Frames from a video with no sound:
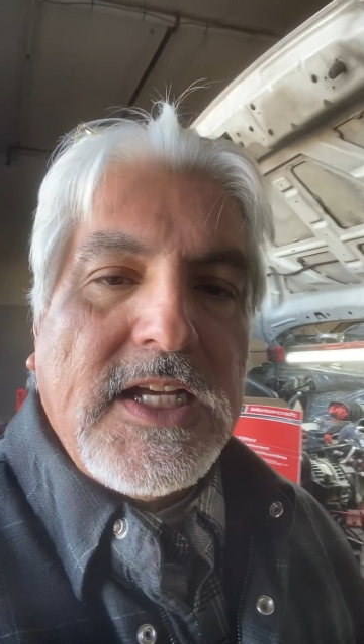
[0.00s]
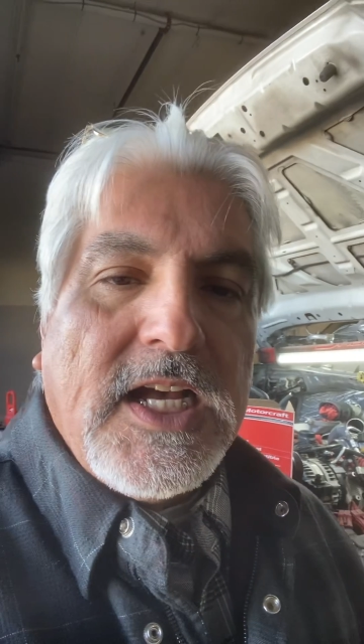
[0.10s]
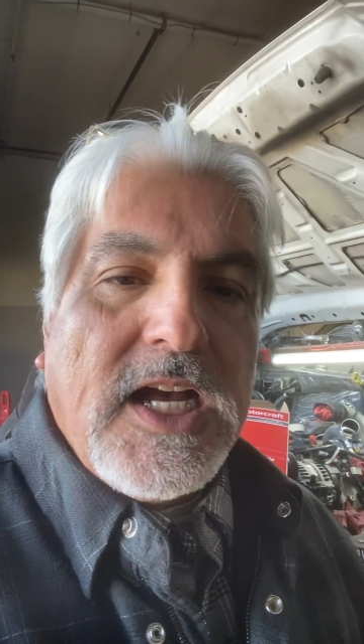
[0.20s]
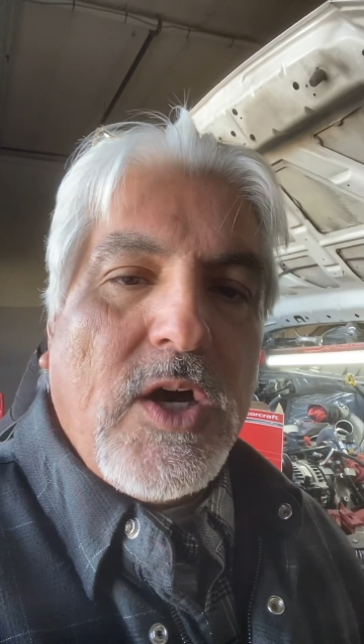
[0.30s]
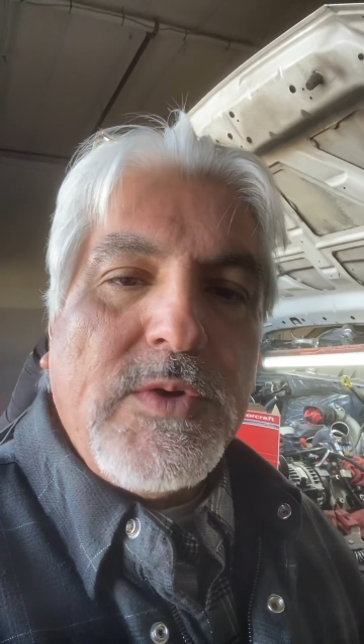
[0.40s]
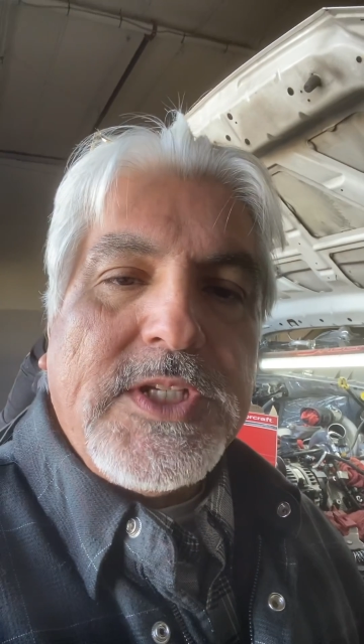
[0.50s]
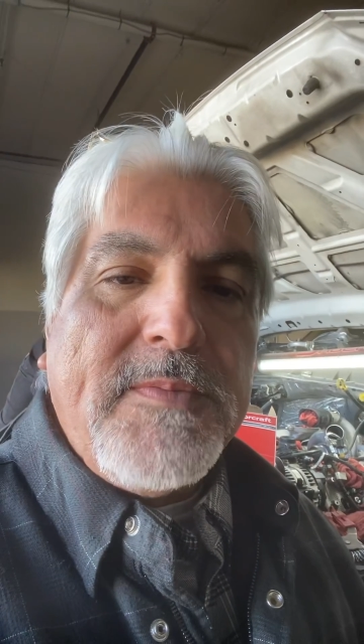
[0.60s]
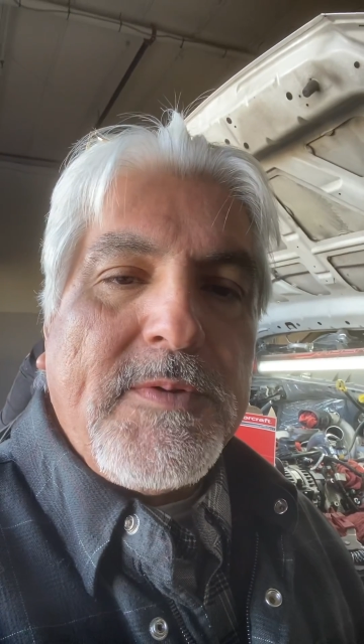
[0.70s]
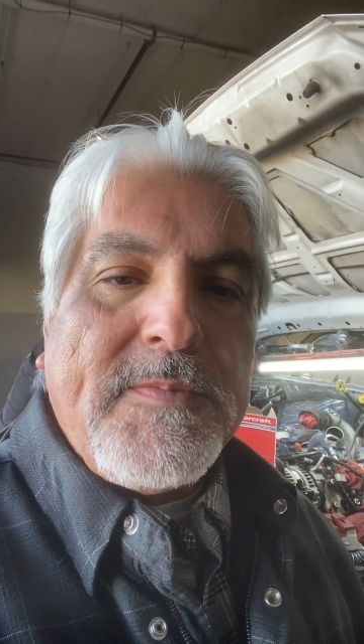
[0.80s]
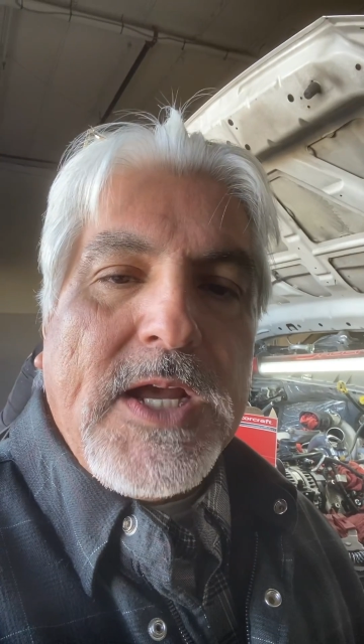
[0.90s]
always
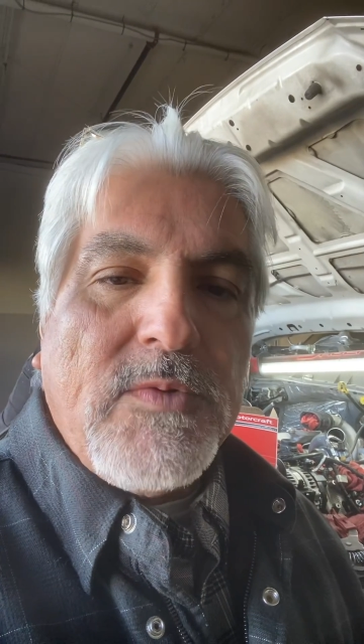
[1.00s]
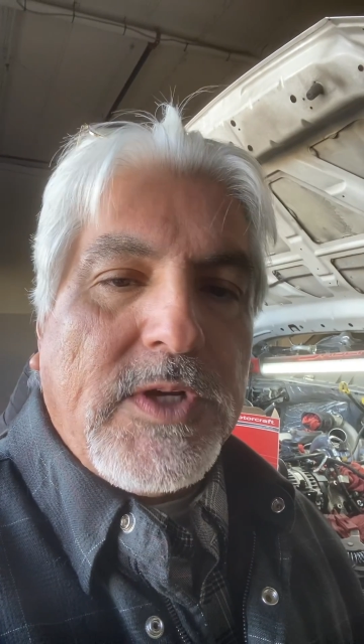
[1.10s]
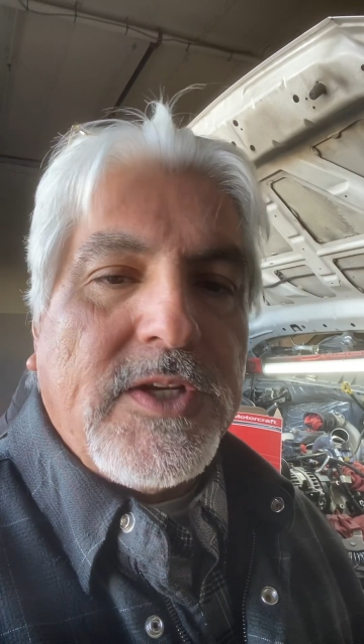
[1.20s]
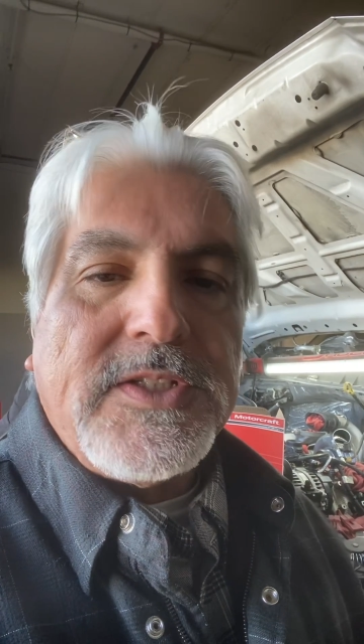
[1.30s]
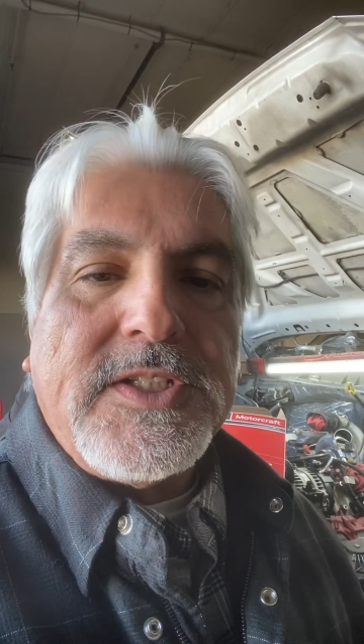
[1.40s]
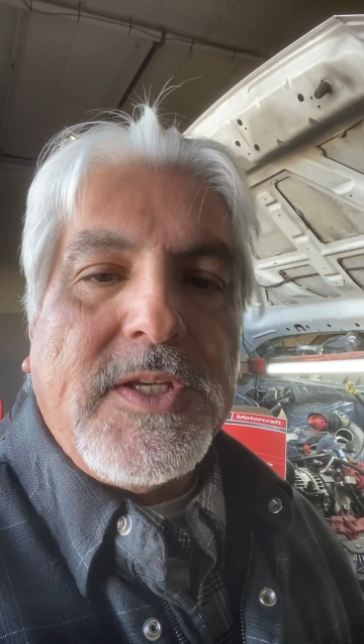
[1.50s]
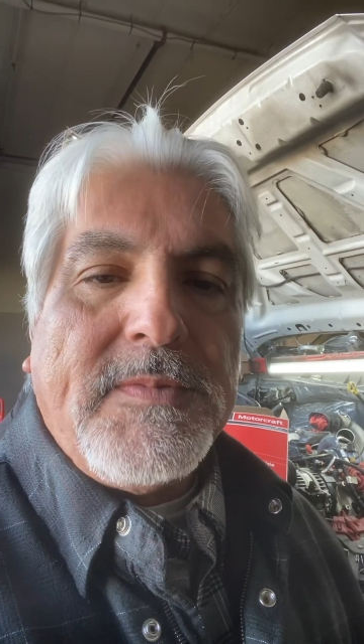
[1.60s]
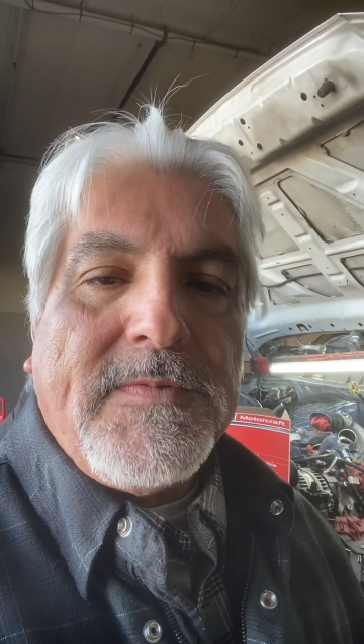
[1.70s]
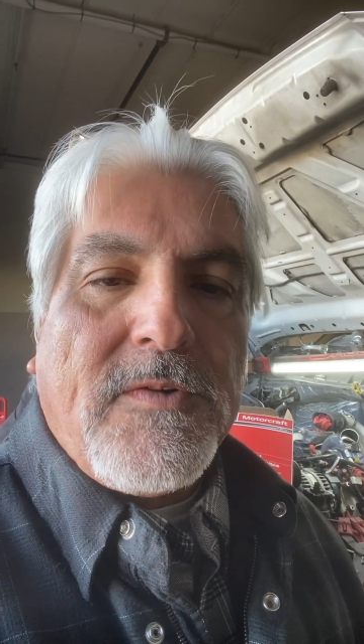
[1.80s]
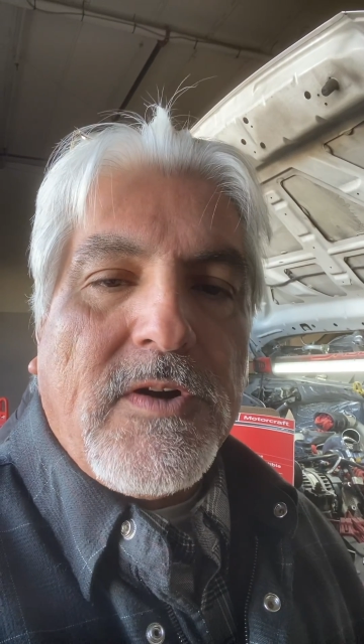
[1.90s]
keep in mind what kills the
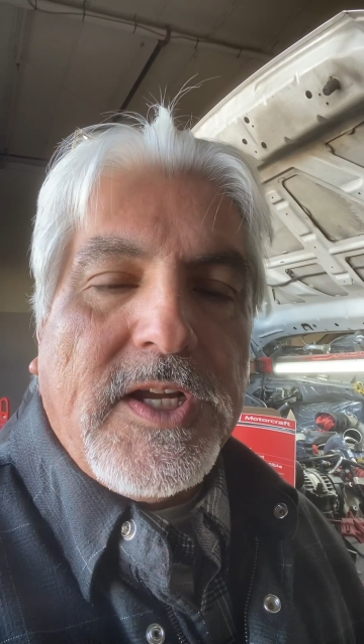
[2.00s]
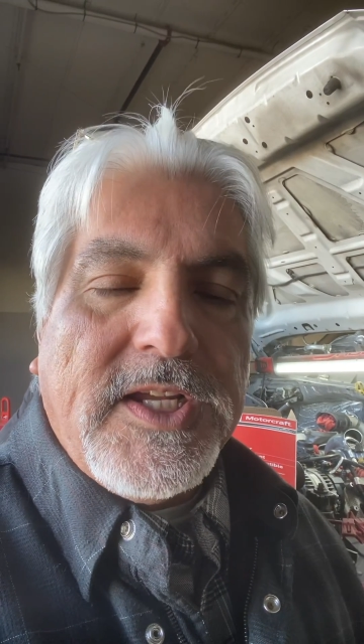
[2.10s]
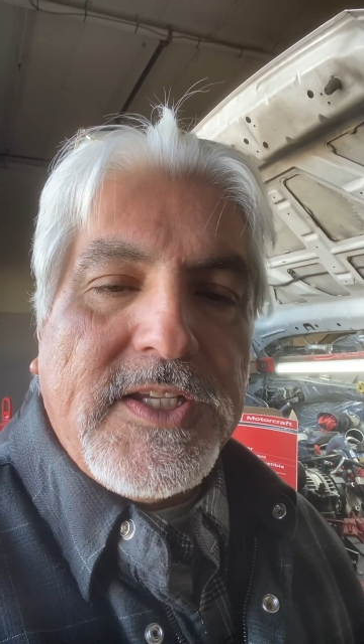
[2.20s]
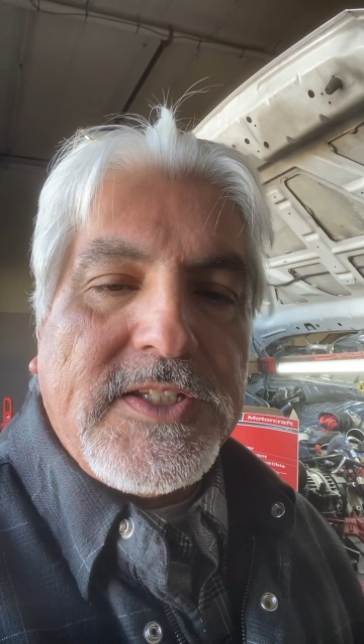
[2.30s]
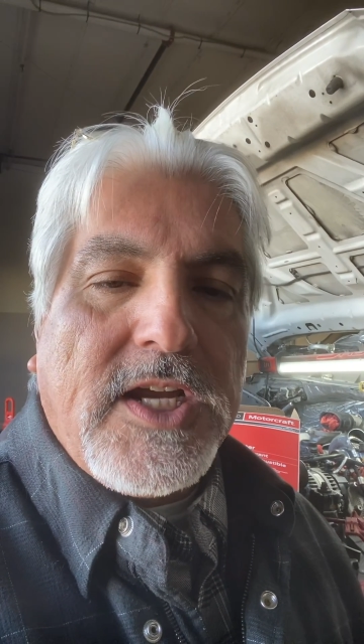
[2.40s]
CP4 is